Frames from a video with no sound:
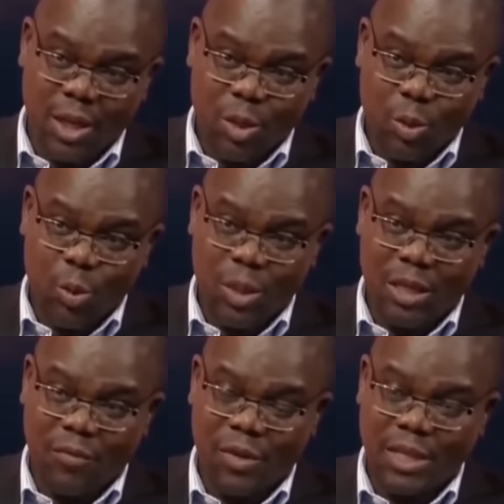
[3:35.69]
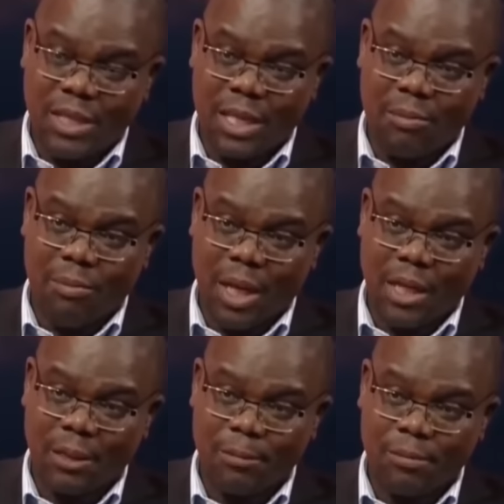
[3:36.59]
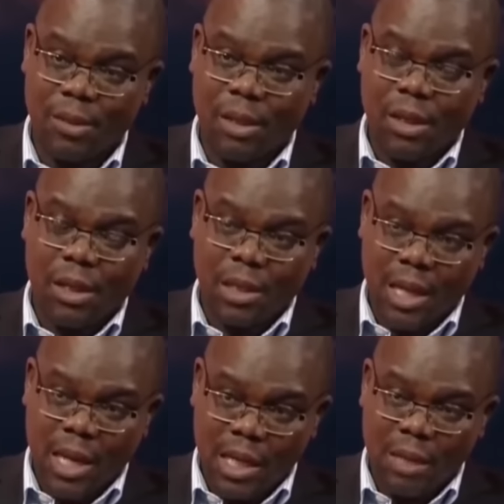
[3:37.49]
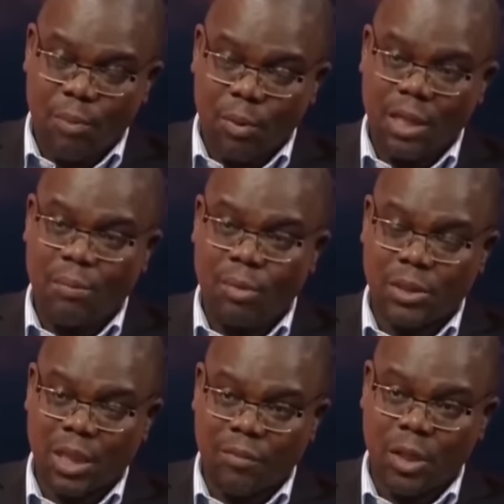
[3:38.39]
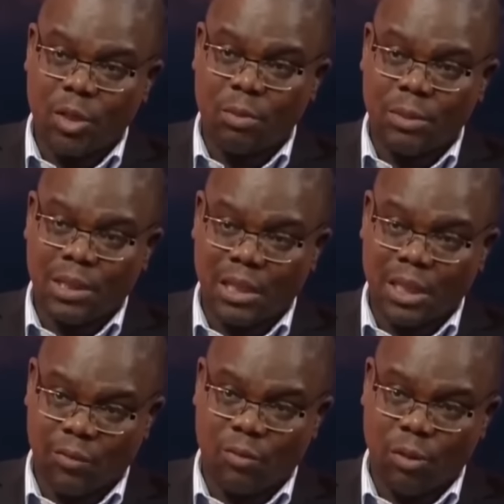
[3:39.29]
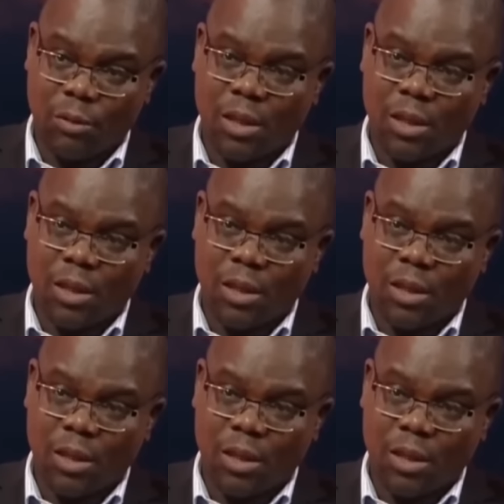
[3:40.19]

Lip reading: You do need a face and a brain in any political project for it to be successful.